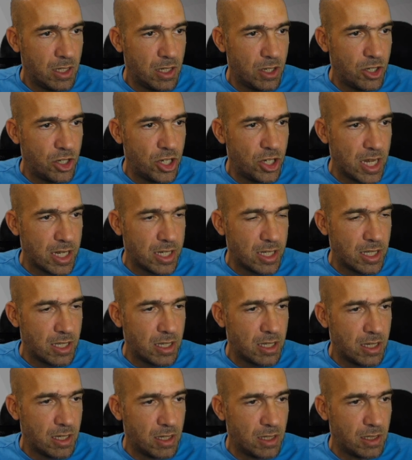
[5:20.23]
the
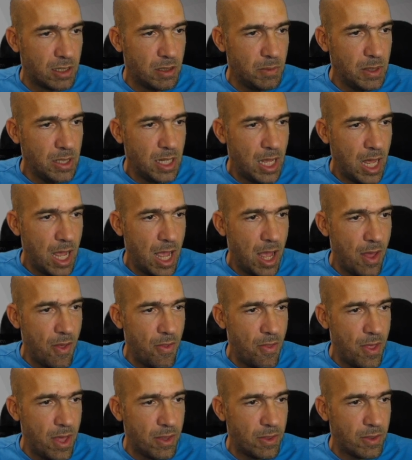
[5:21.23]
chest a little bit,
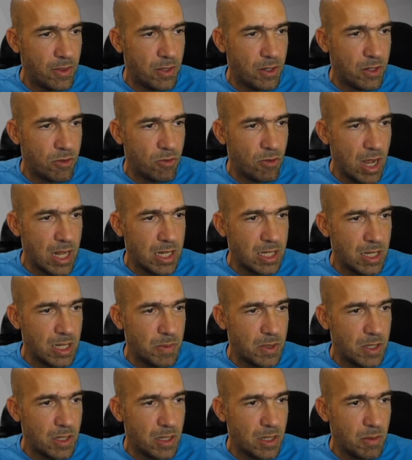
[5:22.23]
and then the
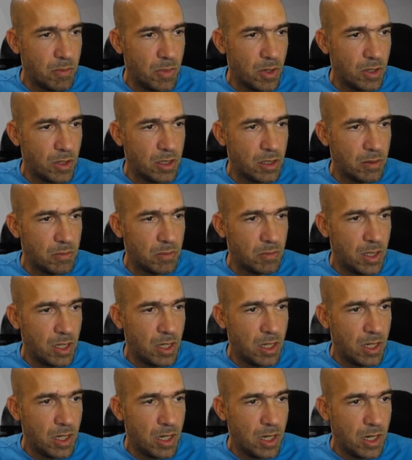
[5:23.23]
triceps in the bottom.
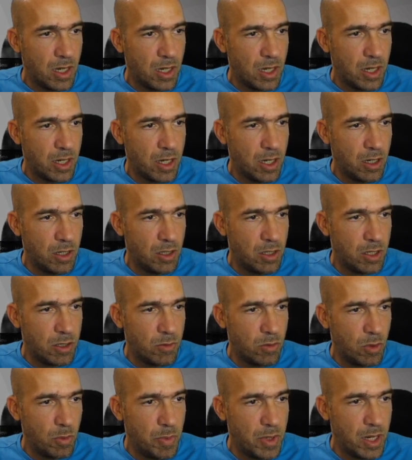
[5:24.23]
Here
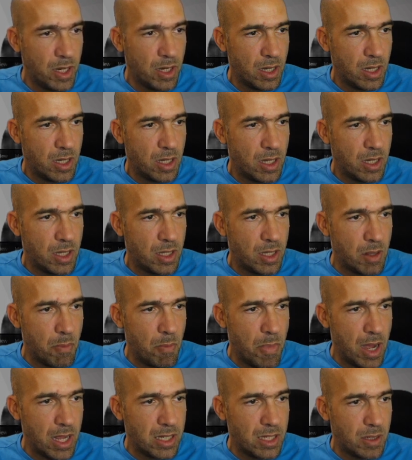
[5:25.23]
this will be, the
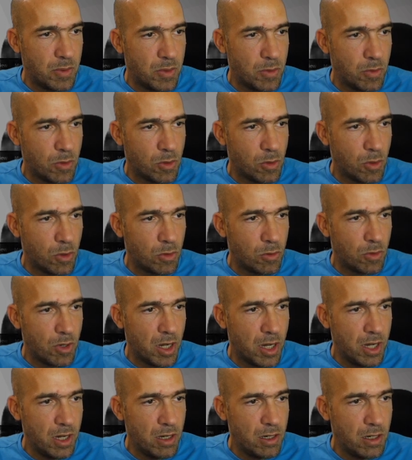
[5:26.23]
biceps will go
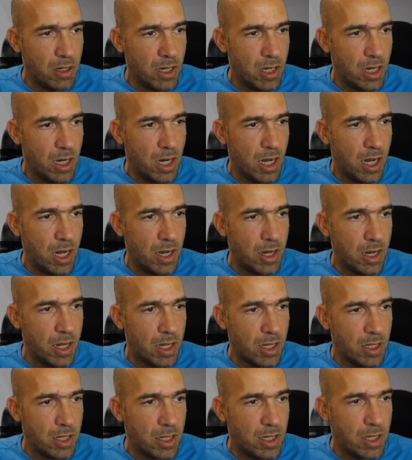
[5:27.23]
through here, and
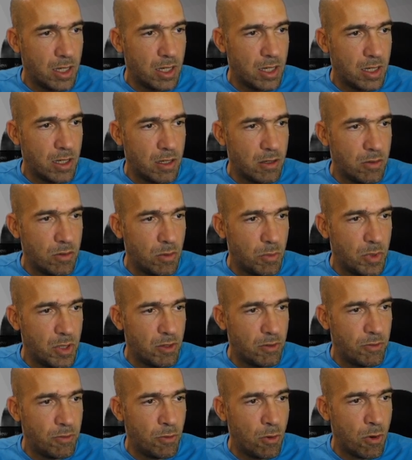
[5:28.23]
then this will be
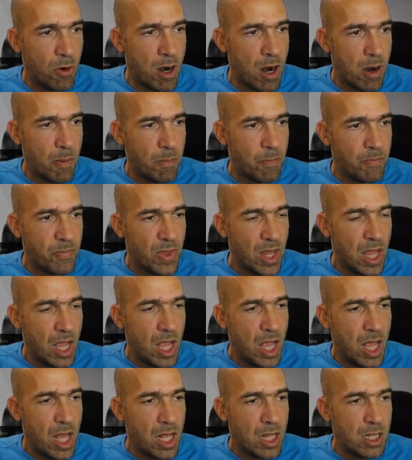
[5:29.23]
the forearm.
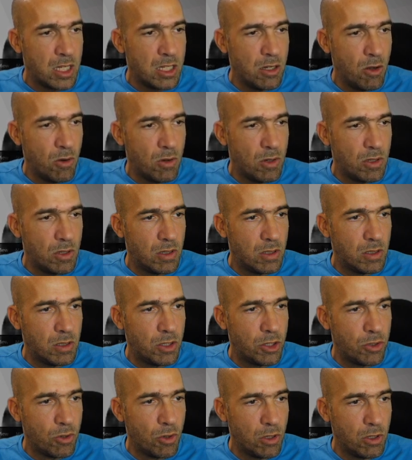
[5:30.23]
So
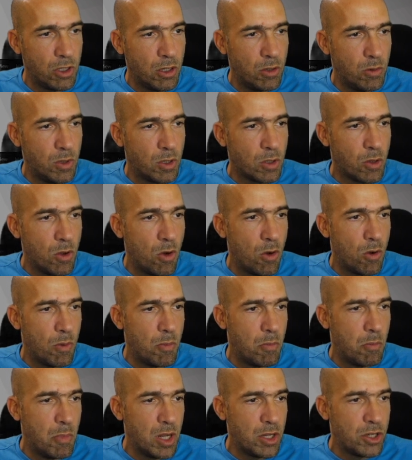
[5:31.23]
the shoulder will go
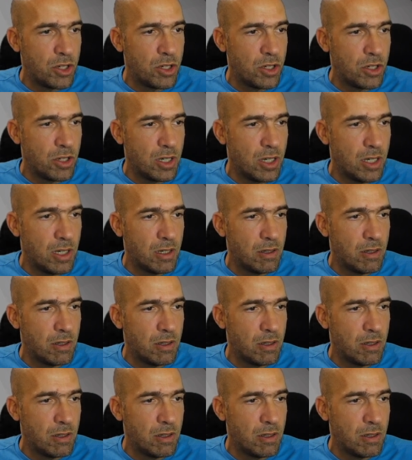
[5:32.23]
much